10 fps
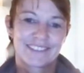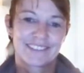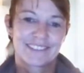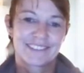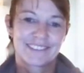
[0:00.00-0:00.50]

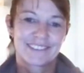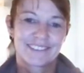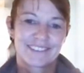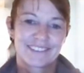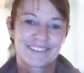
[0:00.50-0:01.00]

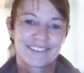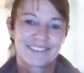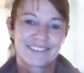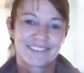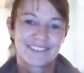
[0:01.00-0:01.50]

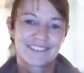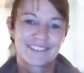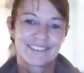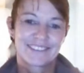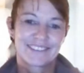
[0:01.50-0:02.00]

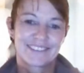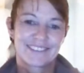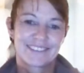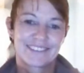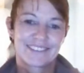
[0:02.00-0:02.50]

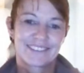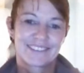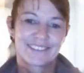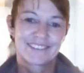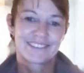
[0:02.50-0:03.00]

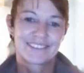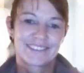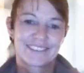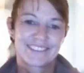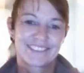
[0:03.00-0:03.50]

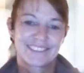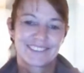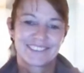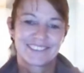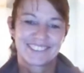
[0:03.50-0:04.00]

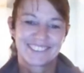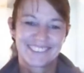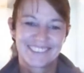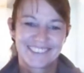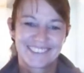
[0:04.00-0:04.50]

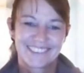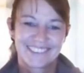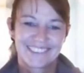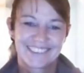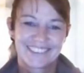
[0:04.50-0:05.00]

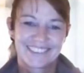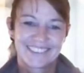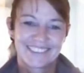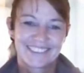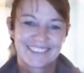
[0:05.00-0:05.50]

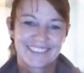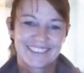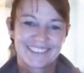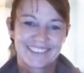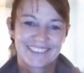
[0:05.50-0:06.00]

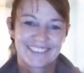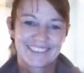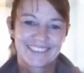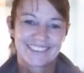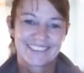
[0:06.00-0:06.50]

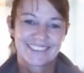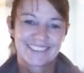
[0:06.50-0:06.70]
This person isn't speaking.